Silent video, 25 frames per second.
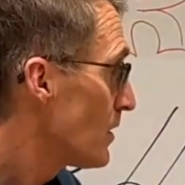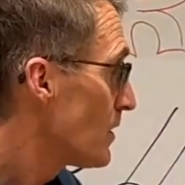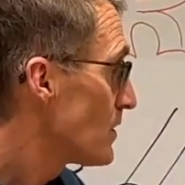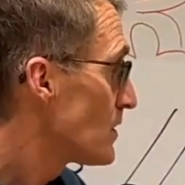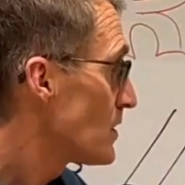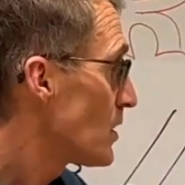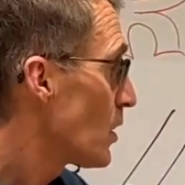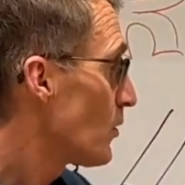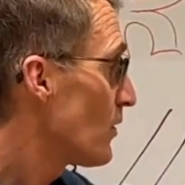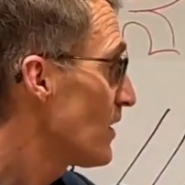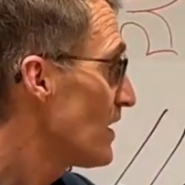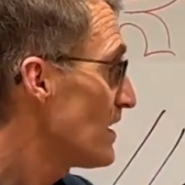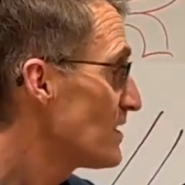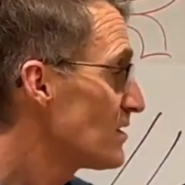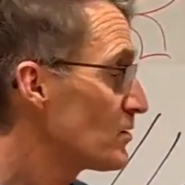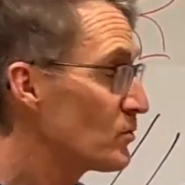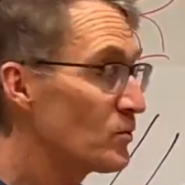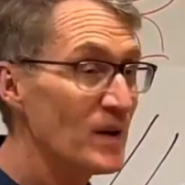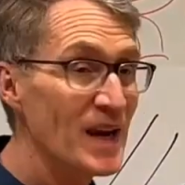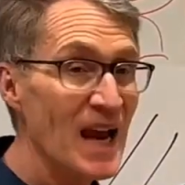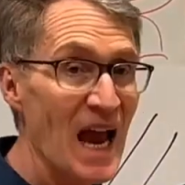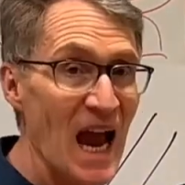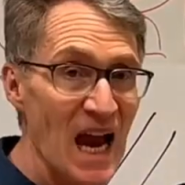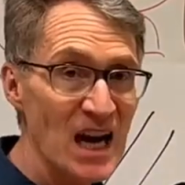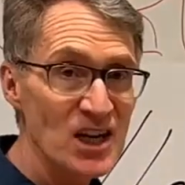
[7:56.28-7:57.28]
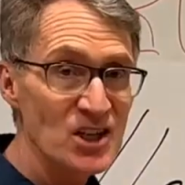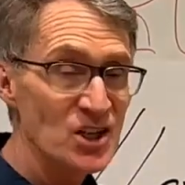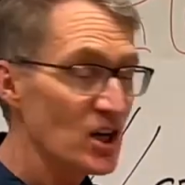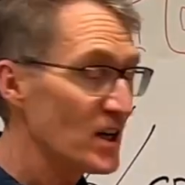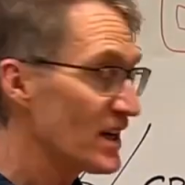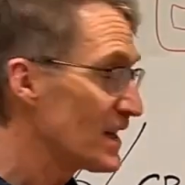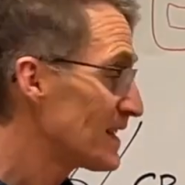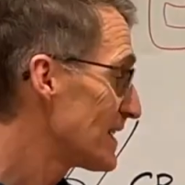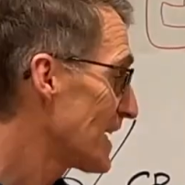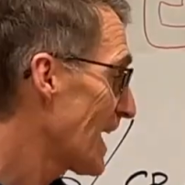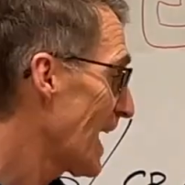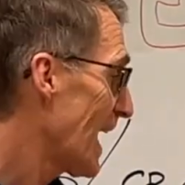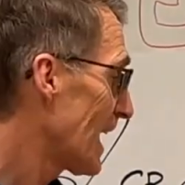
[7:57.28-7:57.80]
So this reaction
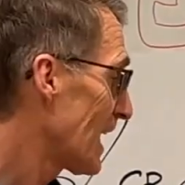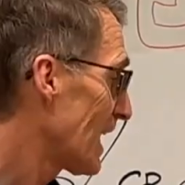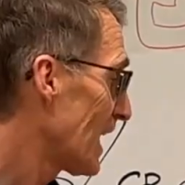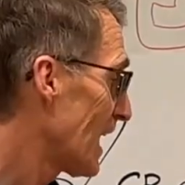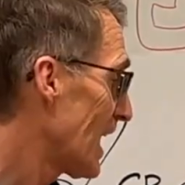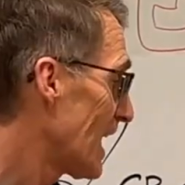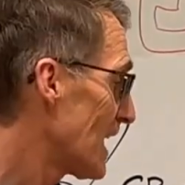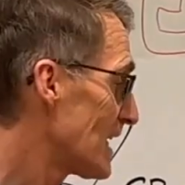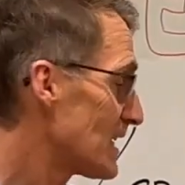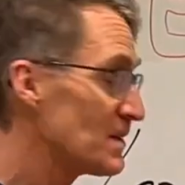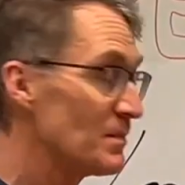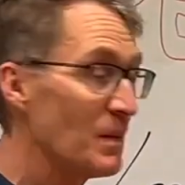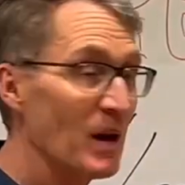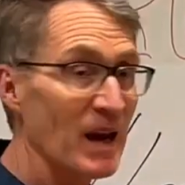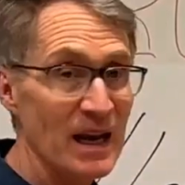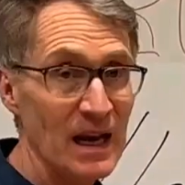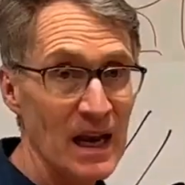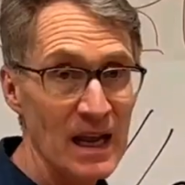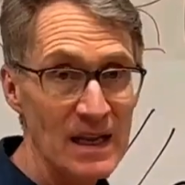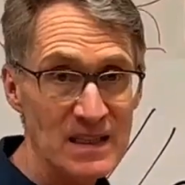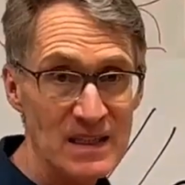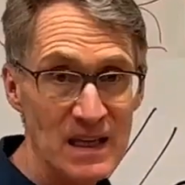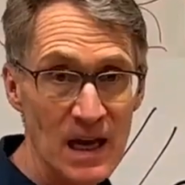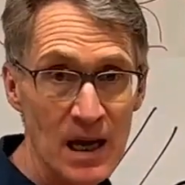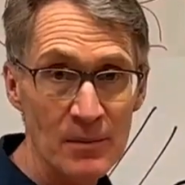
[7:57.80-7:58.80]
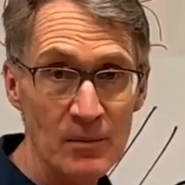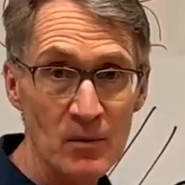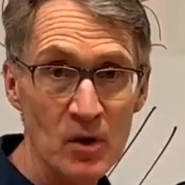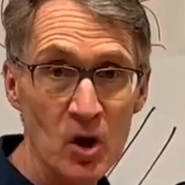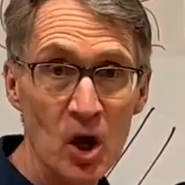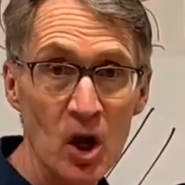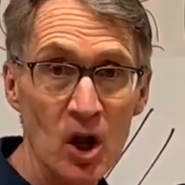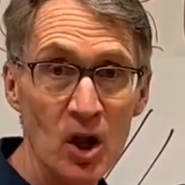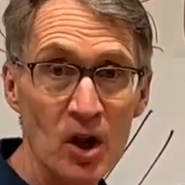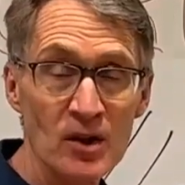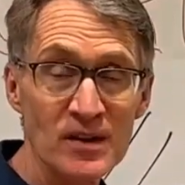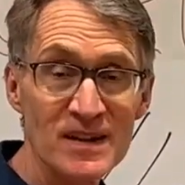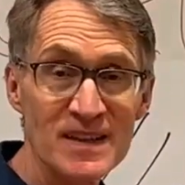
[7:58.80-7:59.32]
is catalyzed by an enzyme
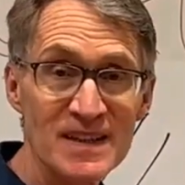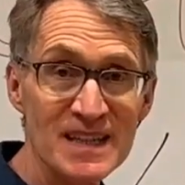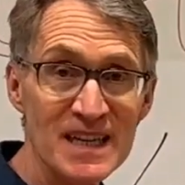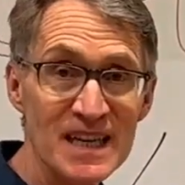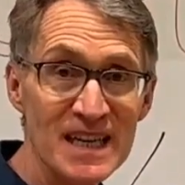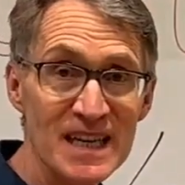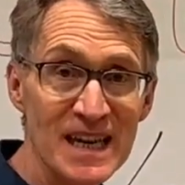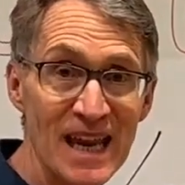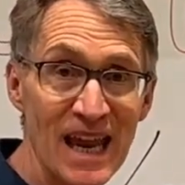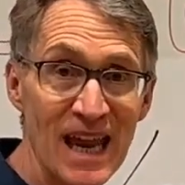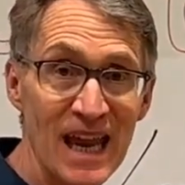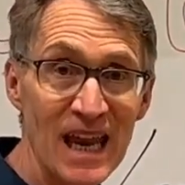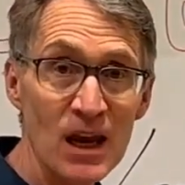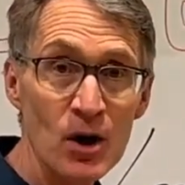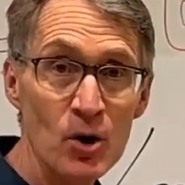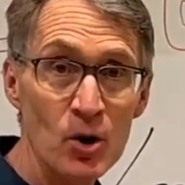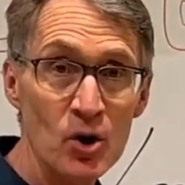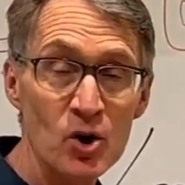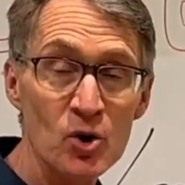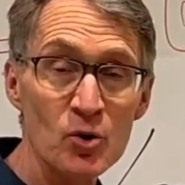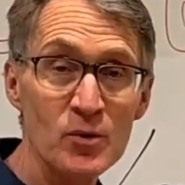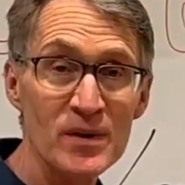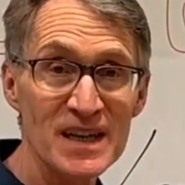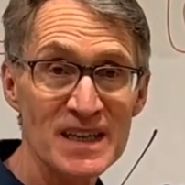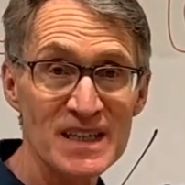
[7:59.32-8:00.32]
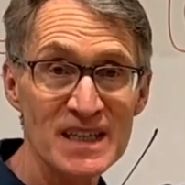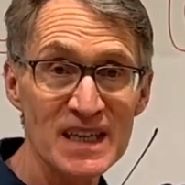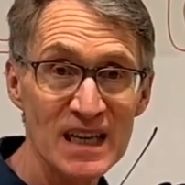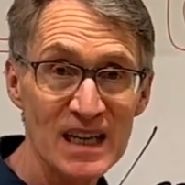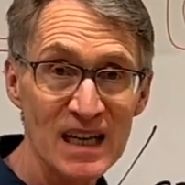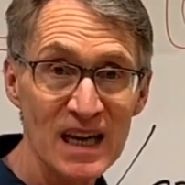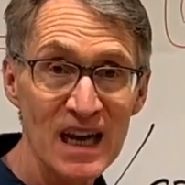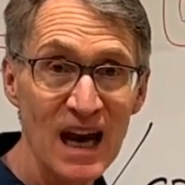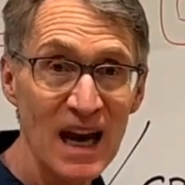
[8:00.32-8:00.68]
called CK, or creatine